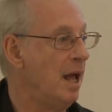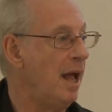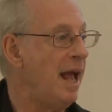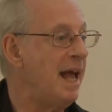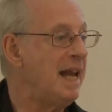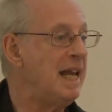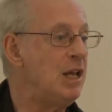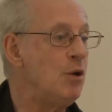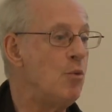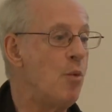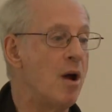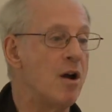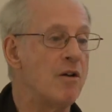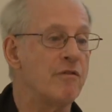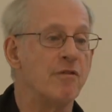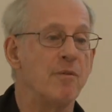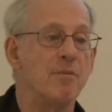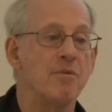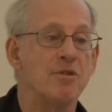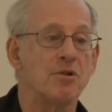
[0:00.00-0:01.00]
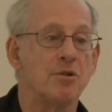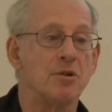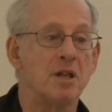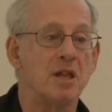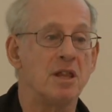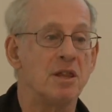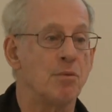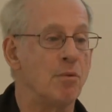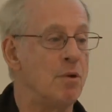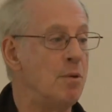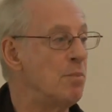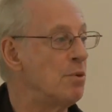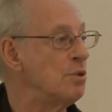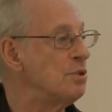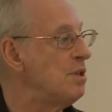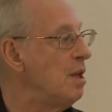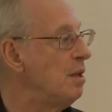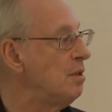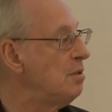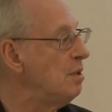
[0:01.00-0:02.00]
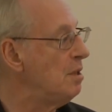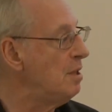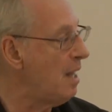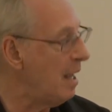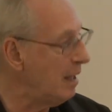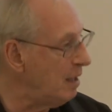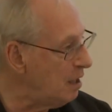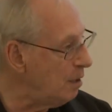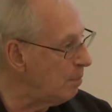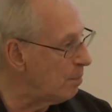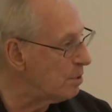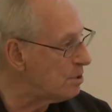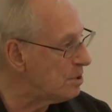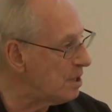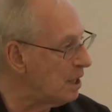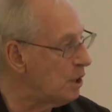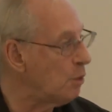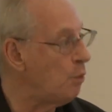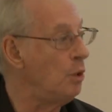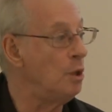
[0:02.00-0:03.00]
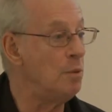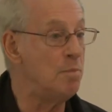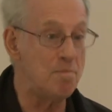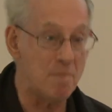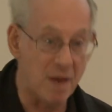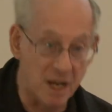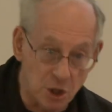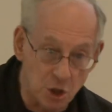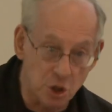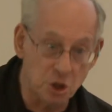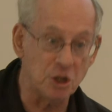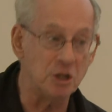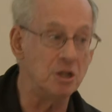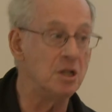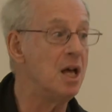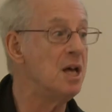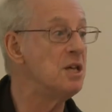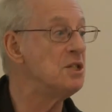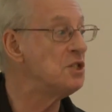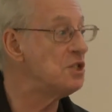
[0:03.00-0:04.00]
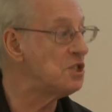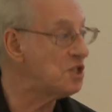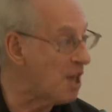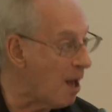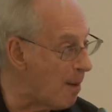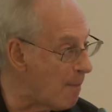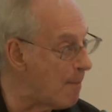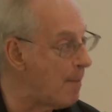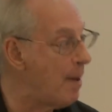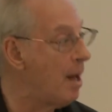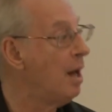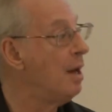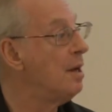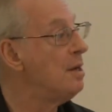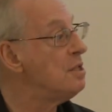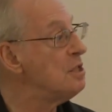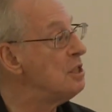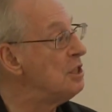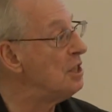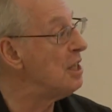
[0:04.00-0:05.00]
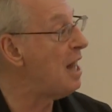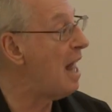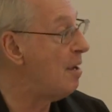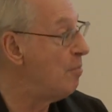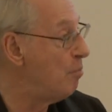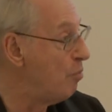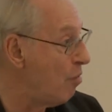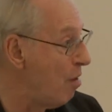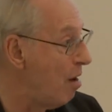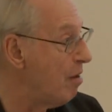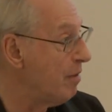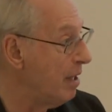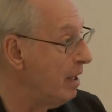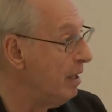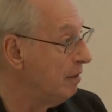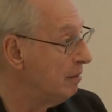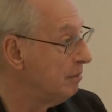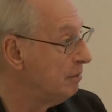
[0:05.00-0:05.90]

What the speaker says: Anywhere from 33% to 90% will mention some library.